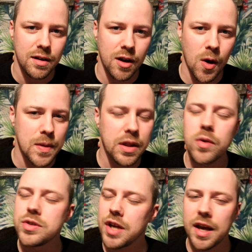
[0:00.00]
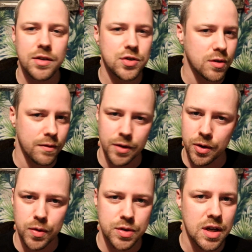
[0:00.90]
You know, don't change your
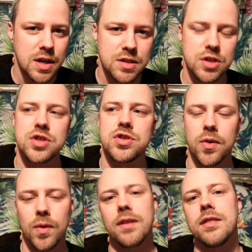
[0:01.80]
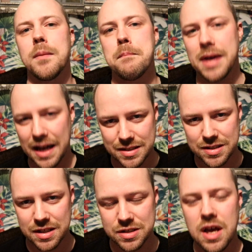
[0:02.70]
views to suit the
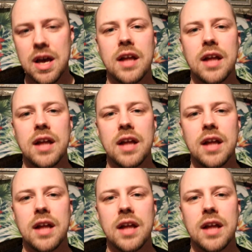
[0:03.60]
masses.